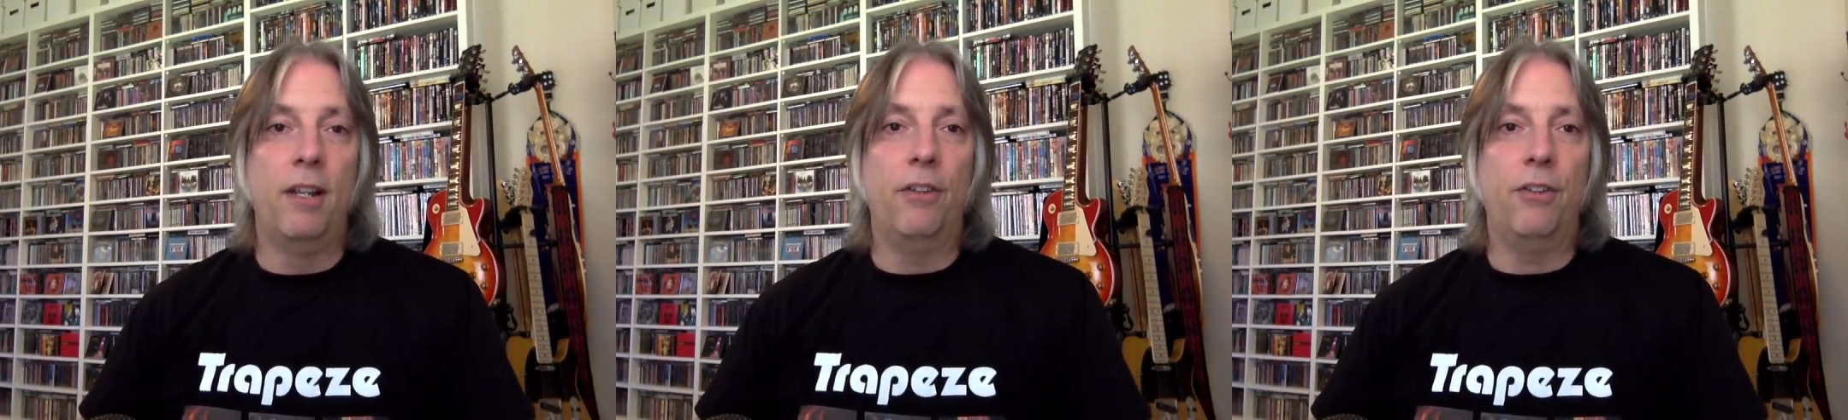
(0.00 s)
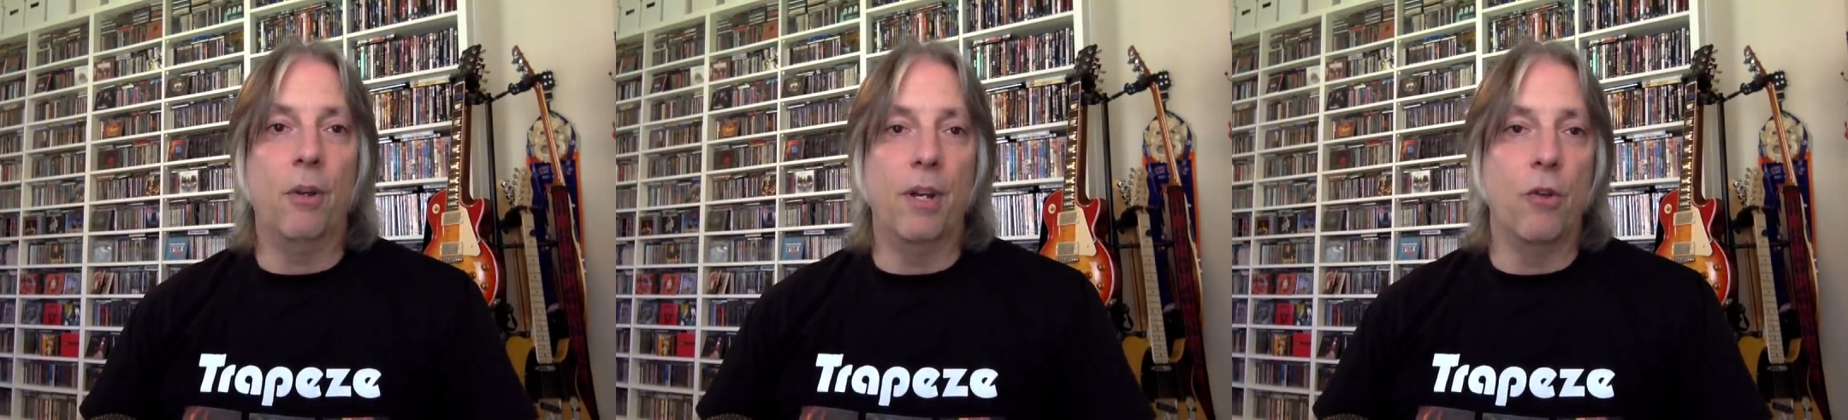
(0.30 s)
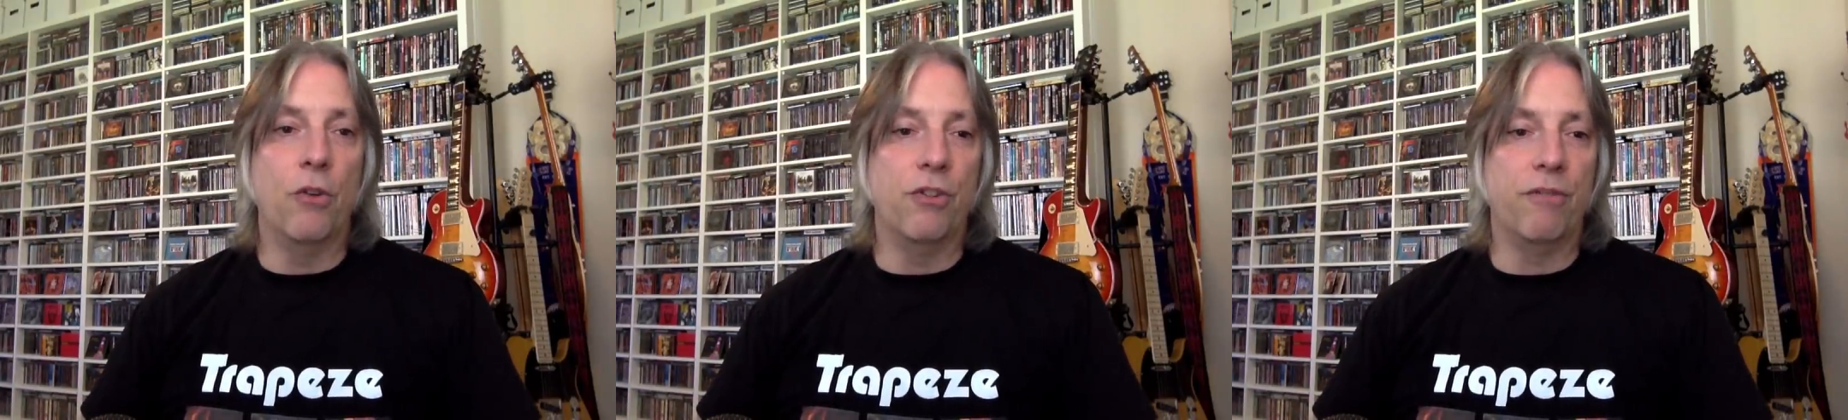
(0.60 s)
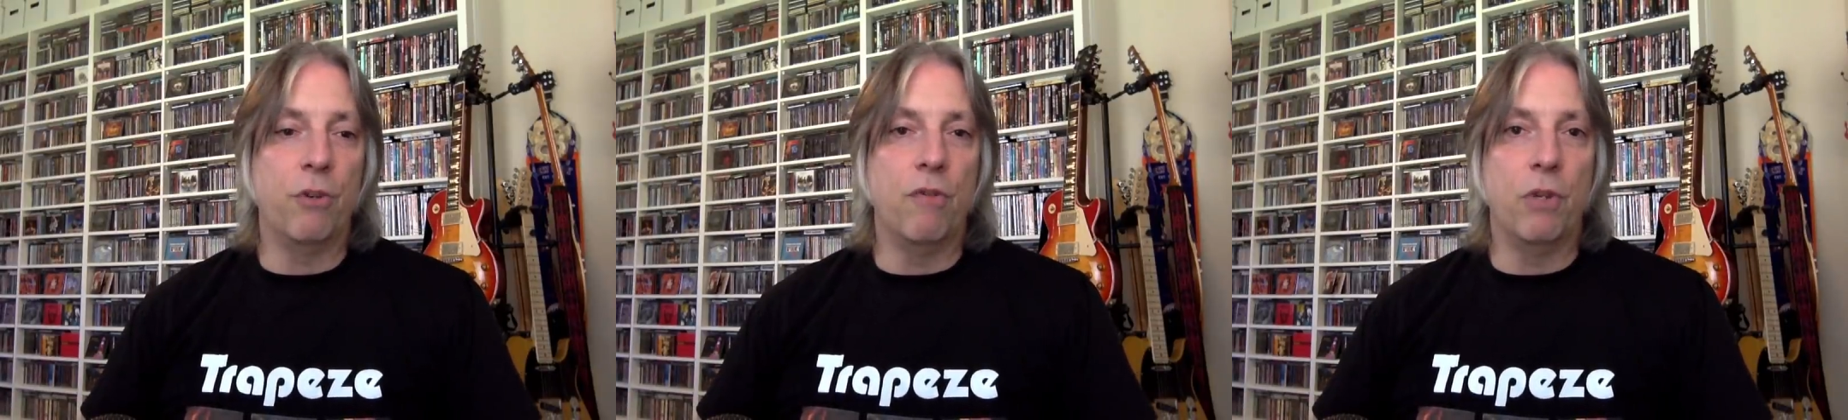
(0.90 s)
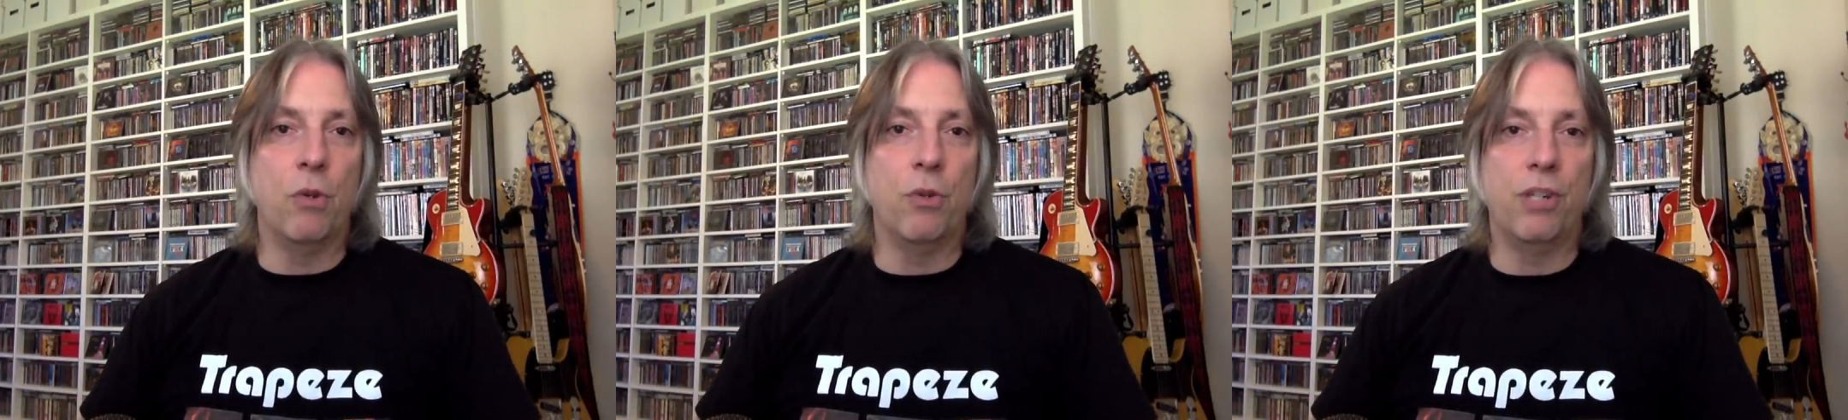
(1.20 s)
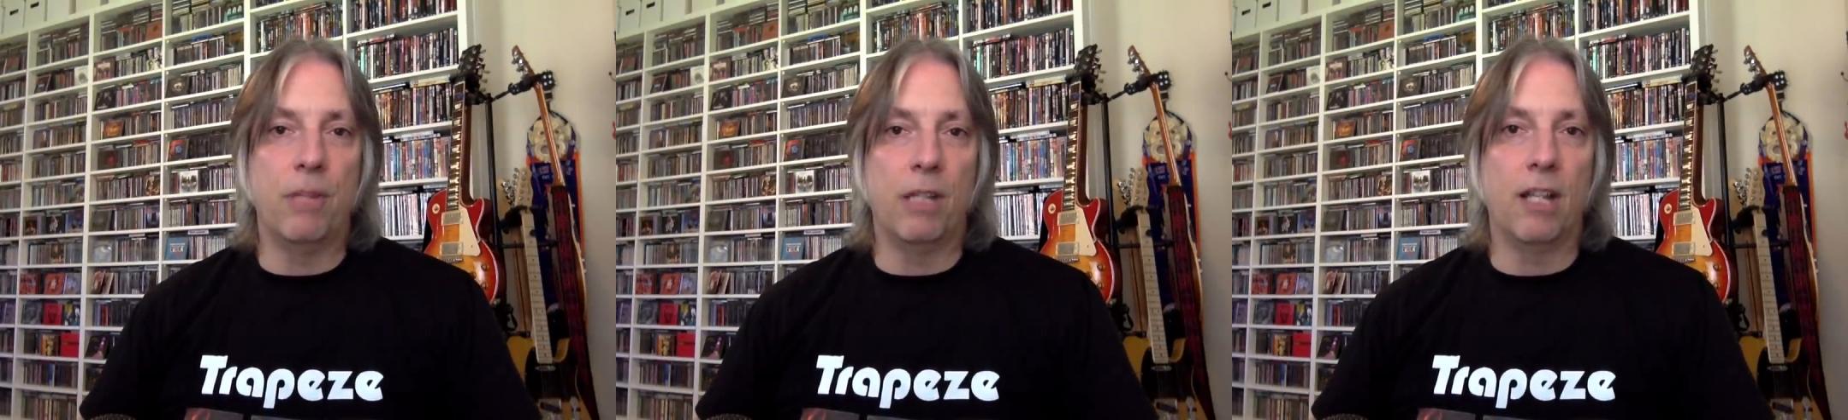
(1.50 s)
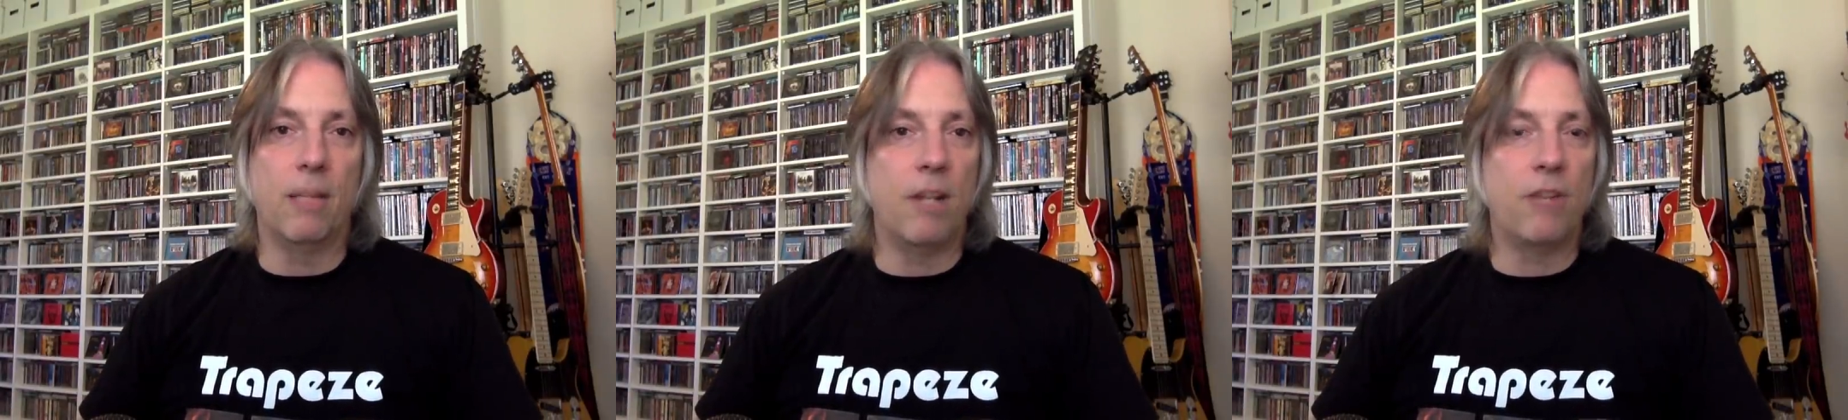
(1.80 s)
So I know there's a few of you who seem to
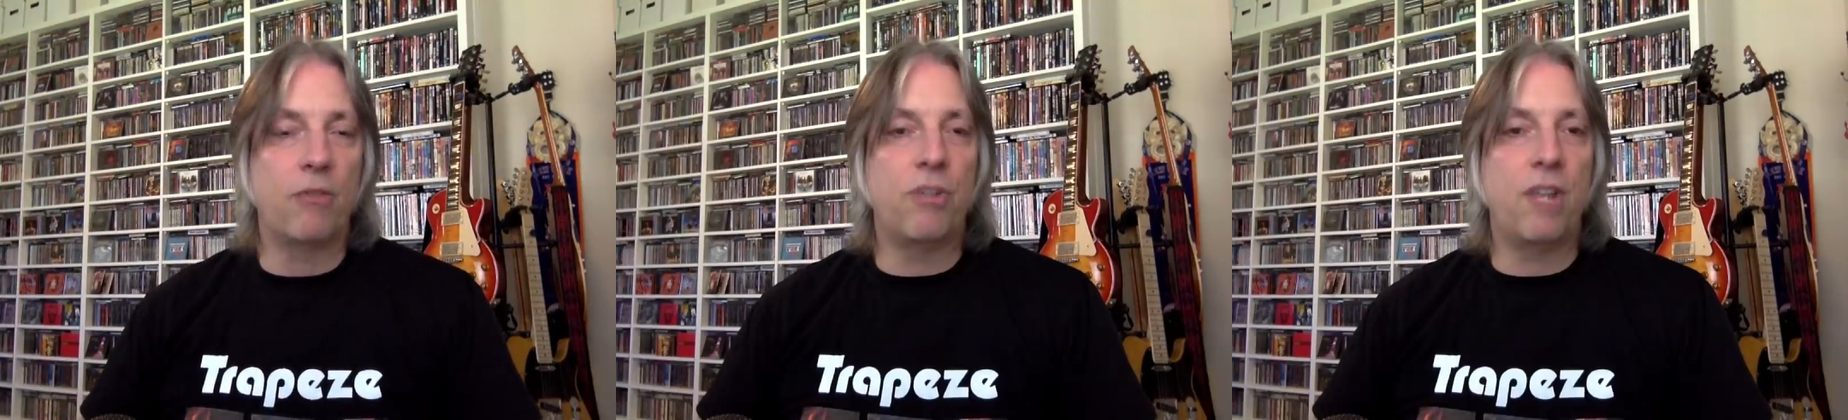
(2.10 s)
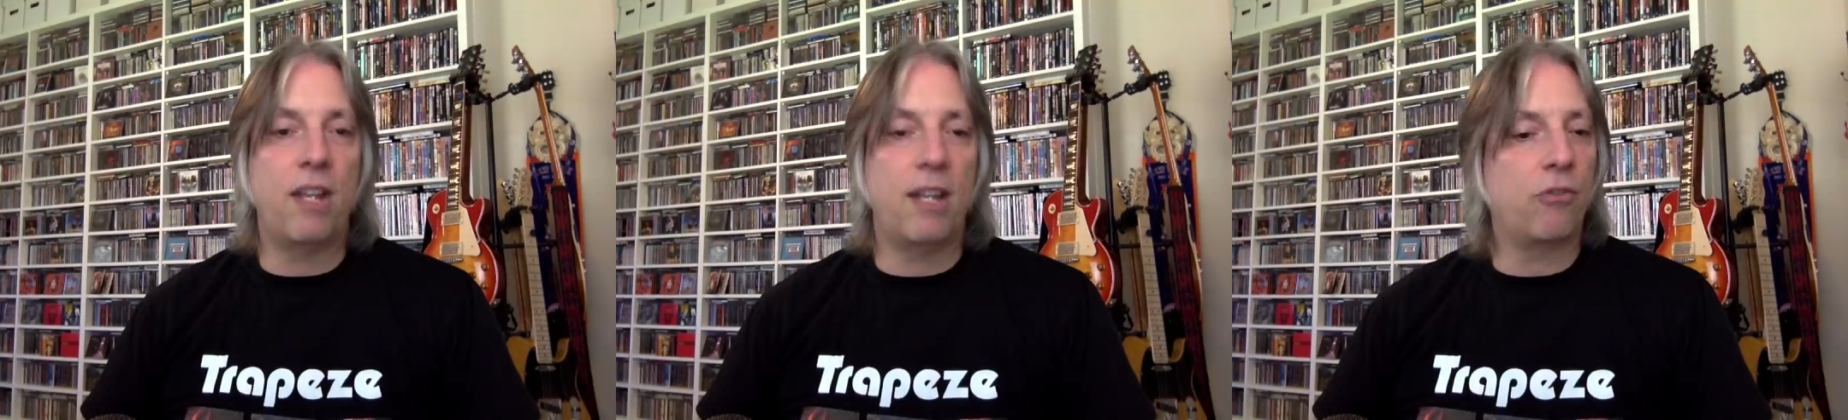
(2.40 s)
like the Monsters Den.